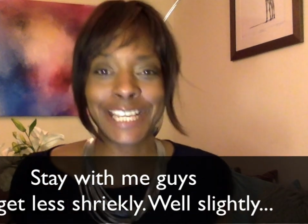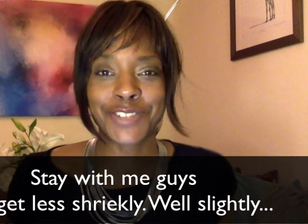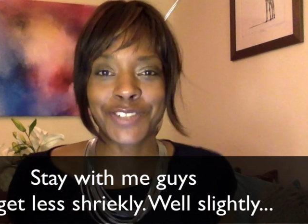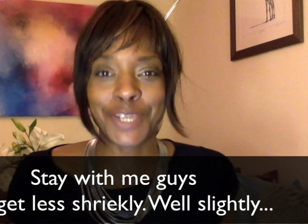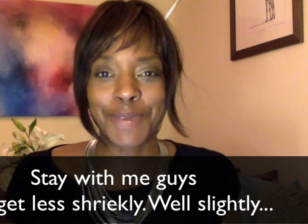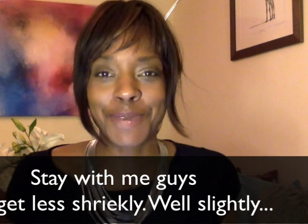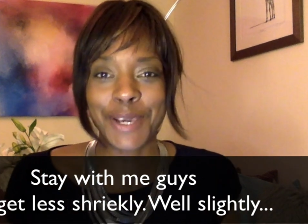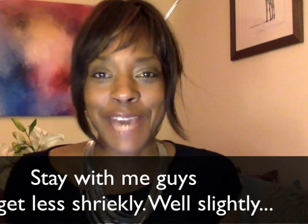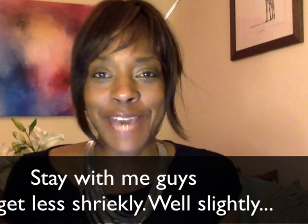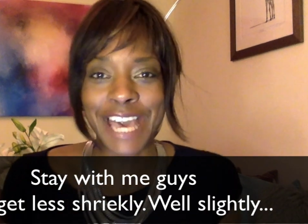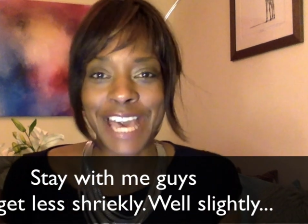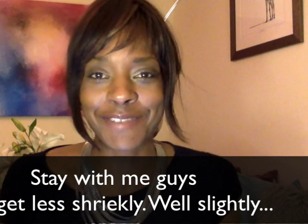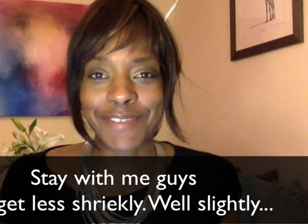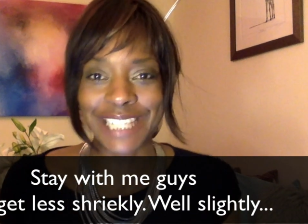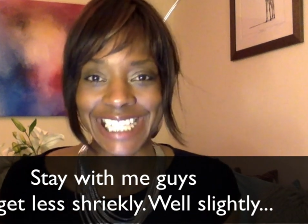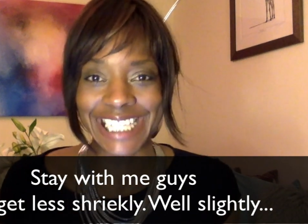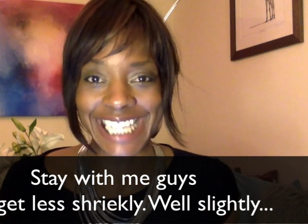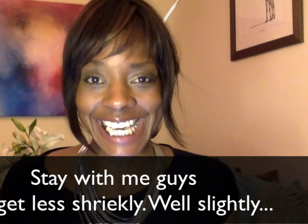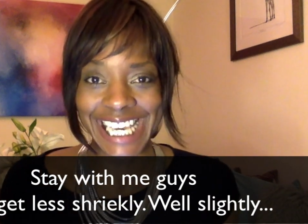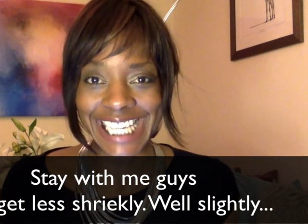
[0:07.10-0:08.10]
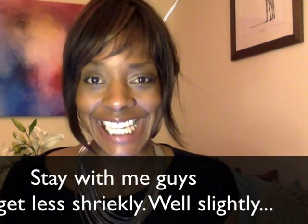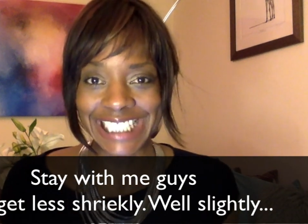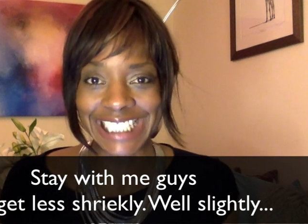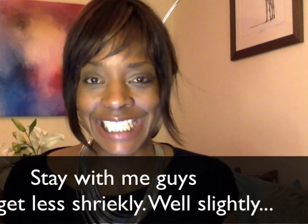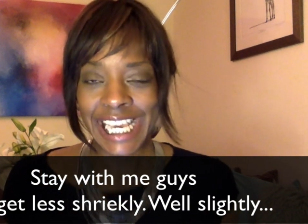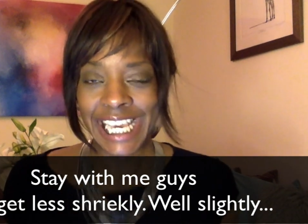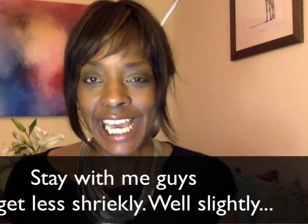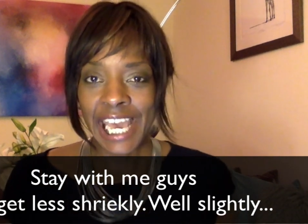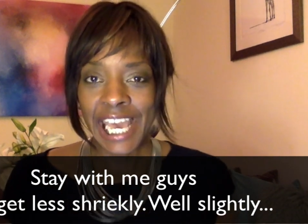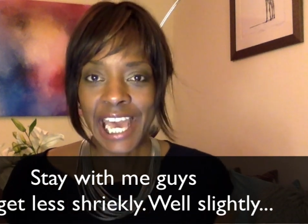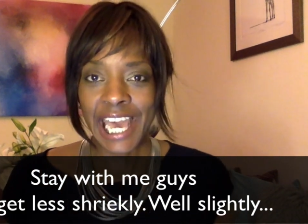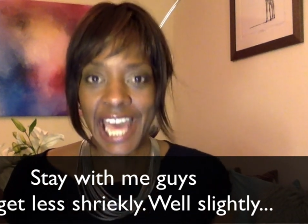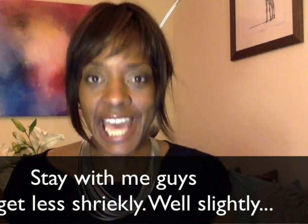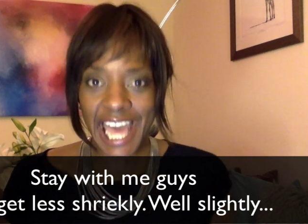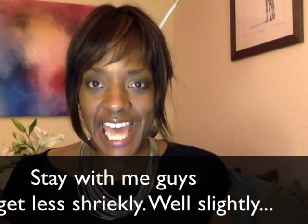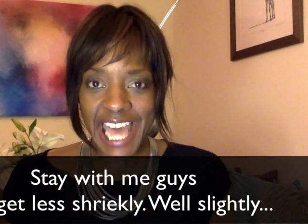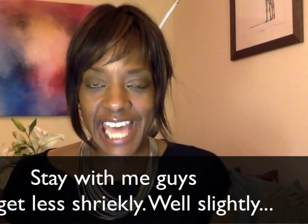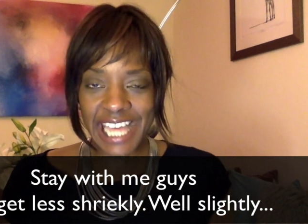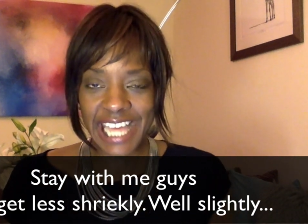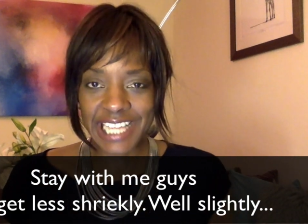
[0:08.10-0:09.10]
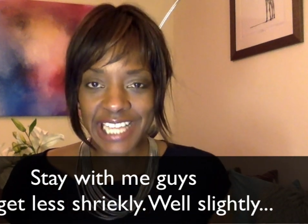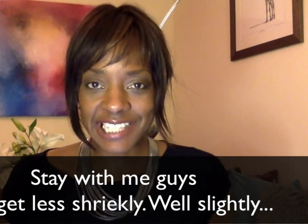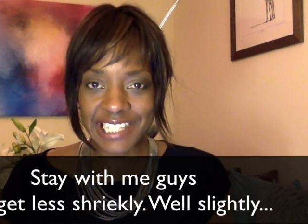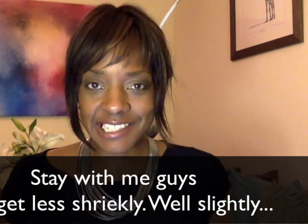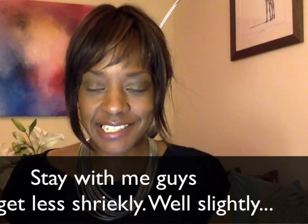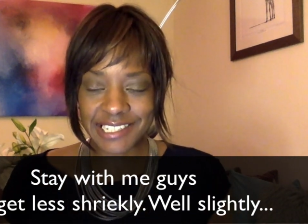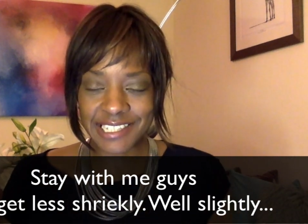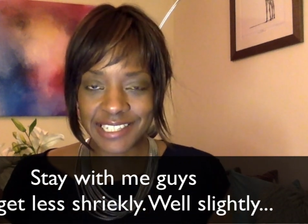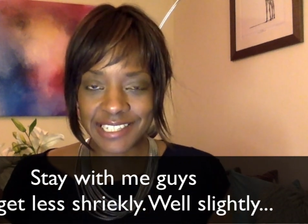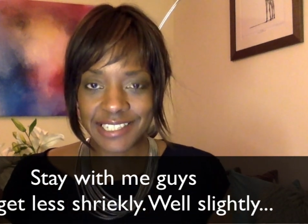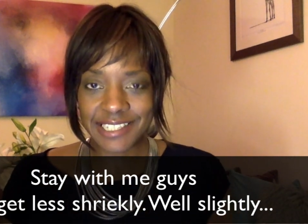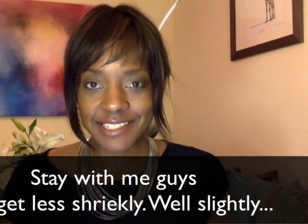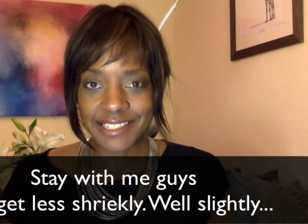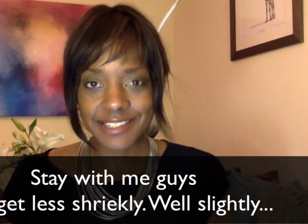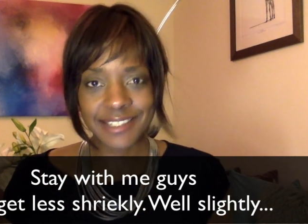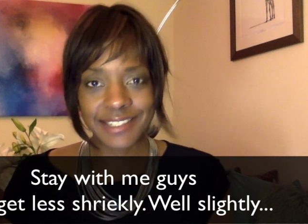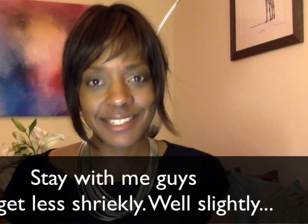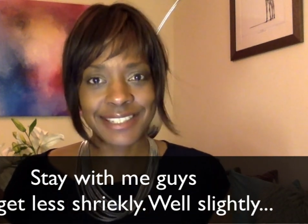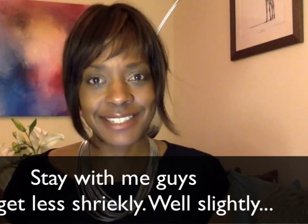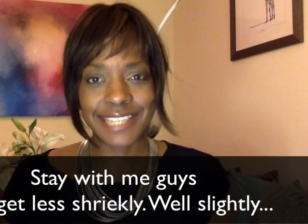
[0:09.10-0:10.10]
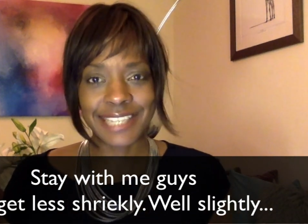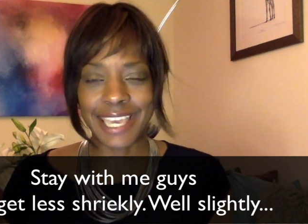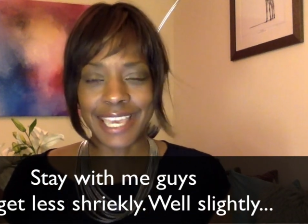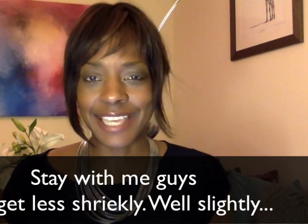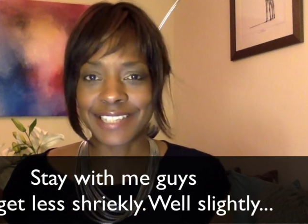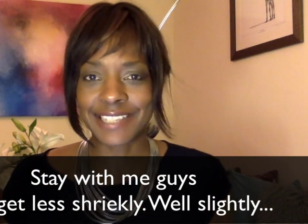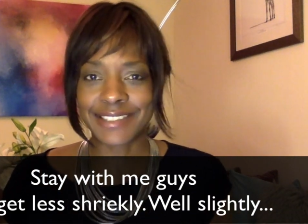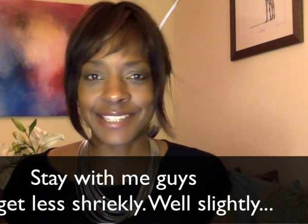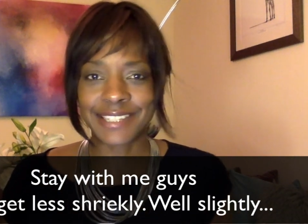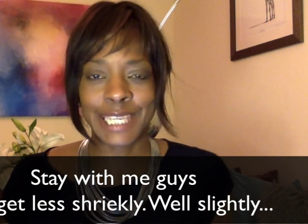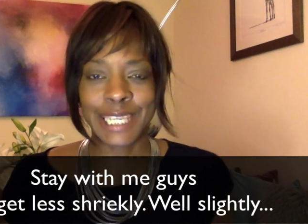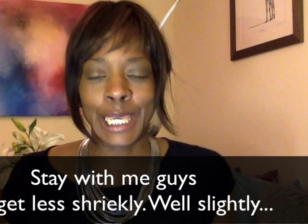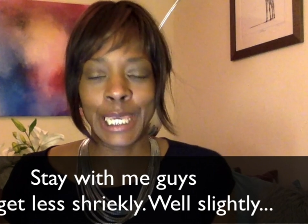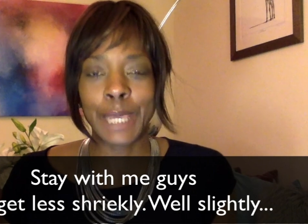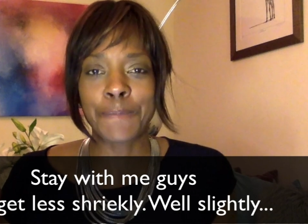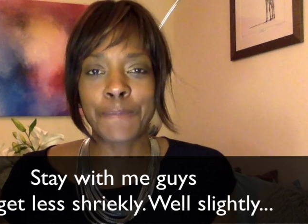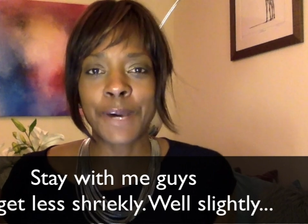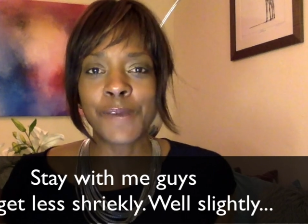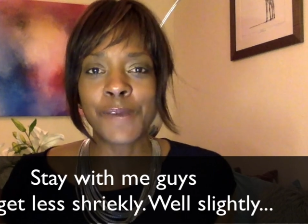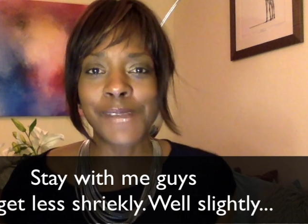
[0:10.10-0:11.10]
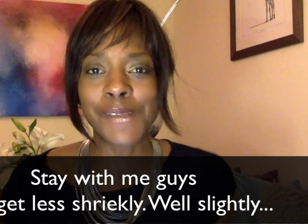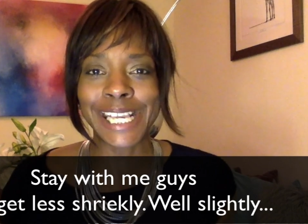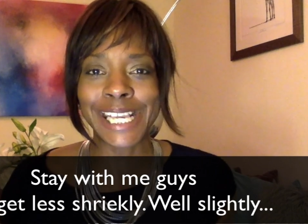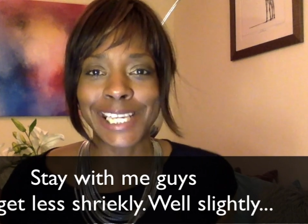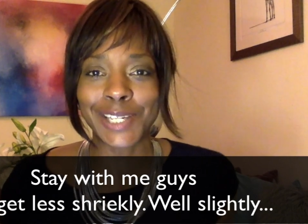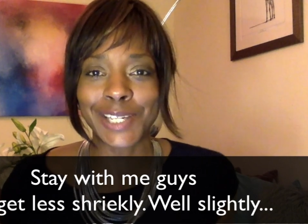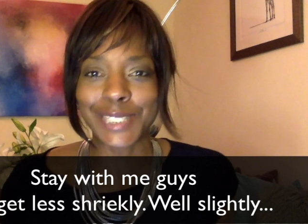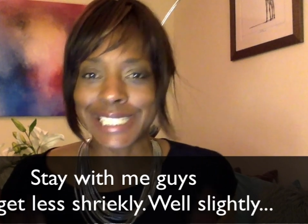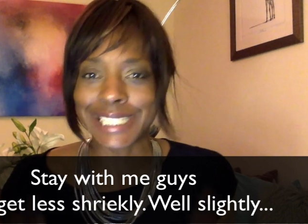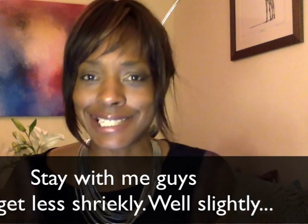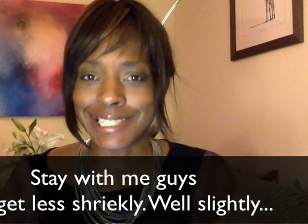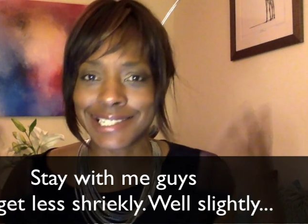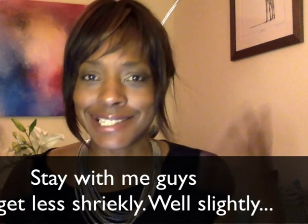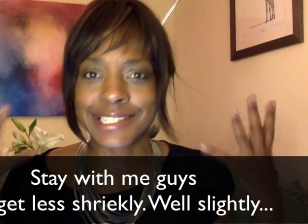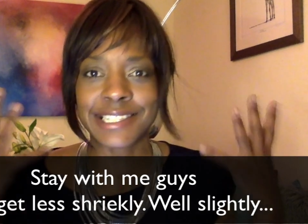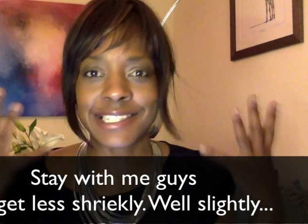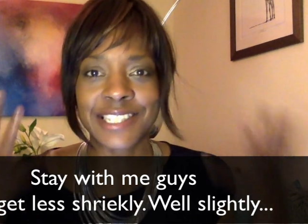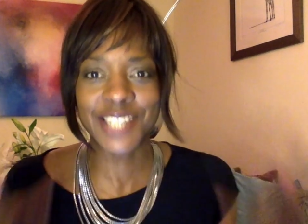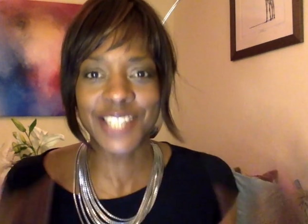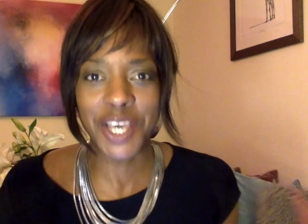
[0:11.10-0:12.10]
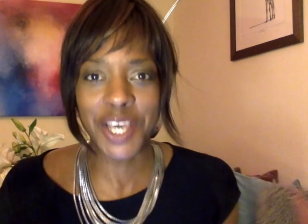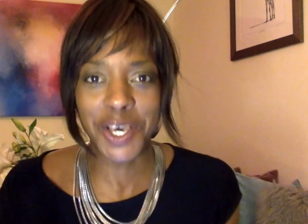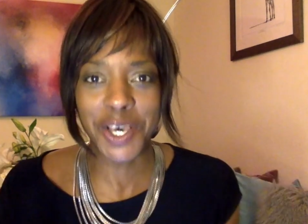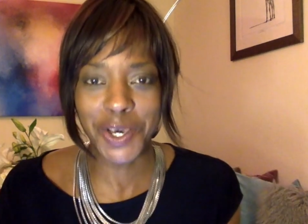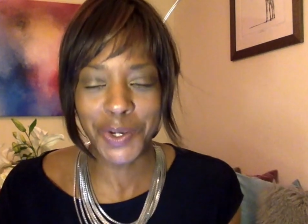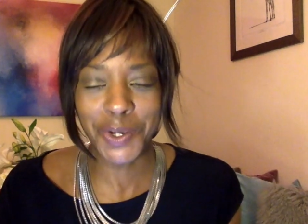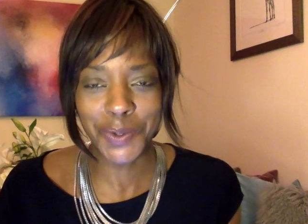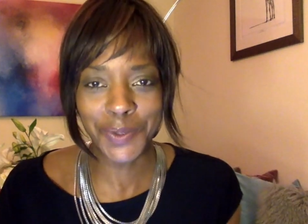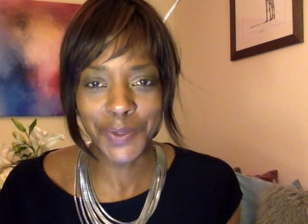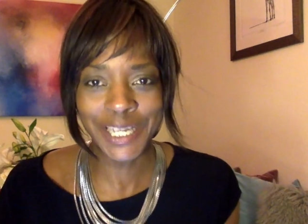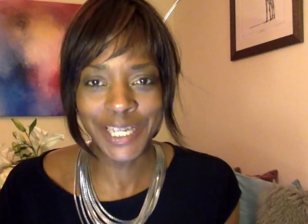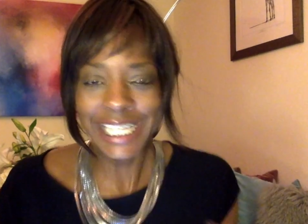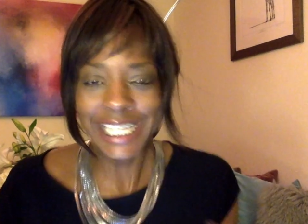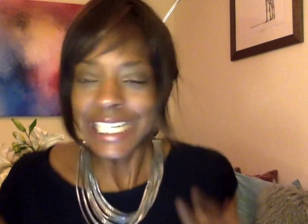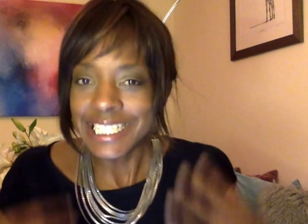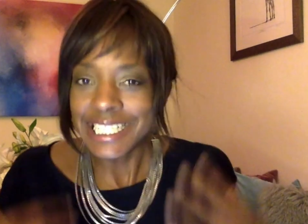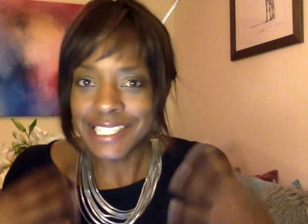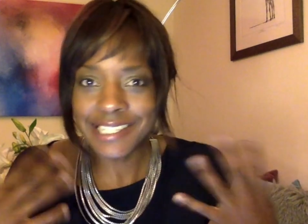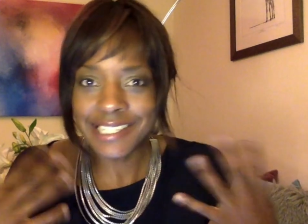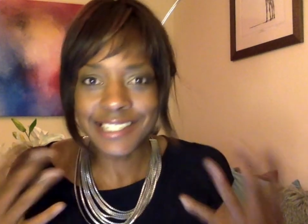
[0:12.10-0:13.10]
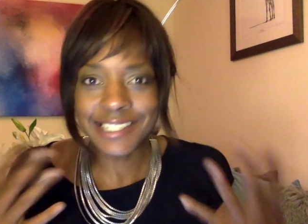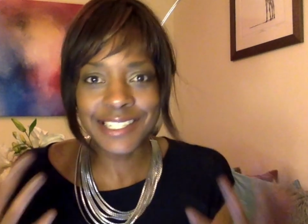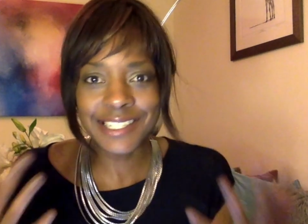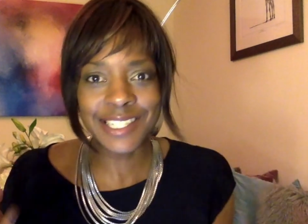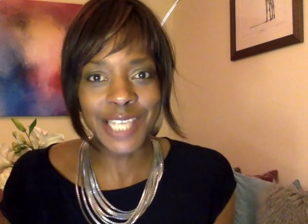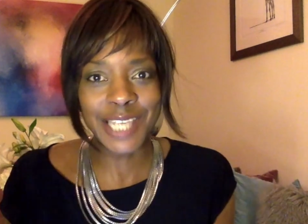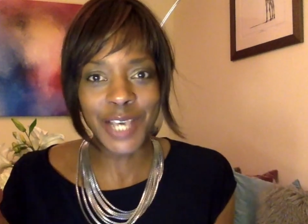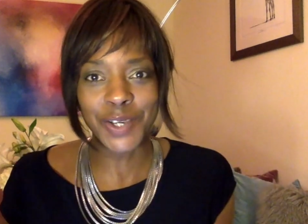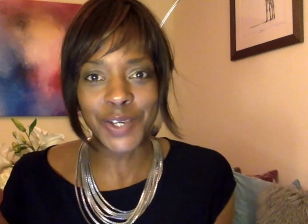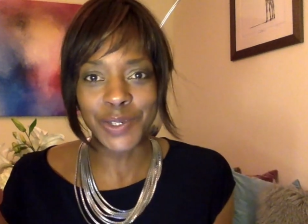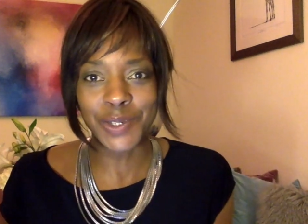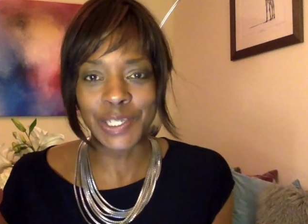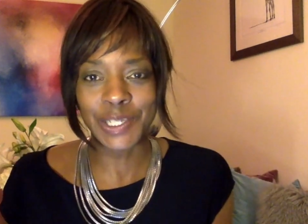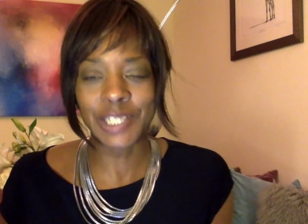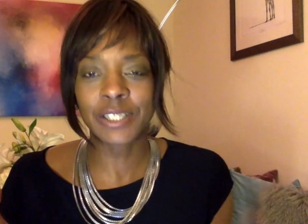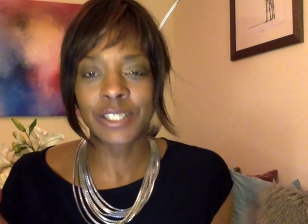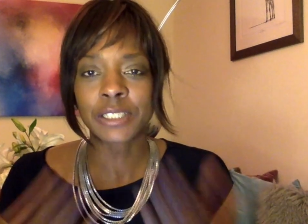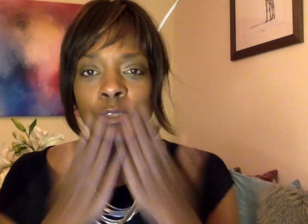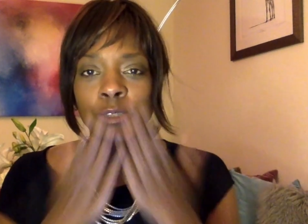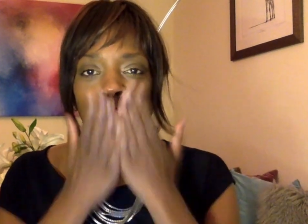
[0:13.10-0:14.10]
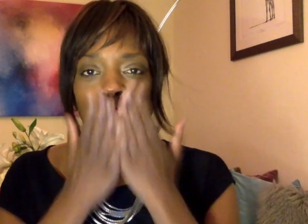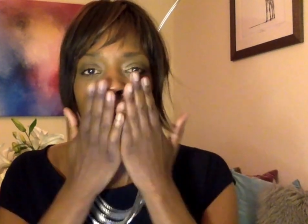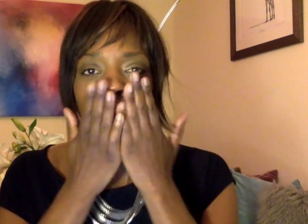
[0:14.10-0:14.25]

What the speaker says: HMO heaven again. And today's tip, oh my God, it's so good.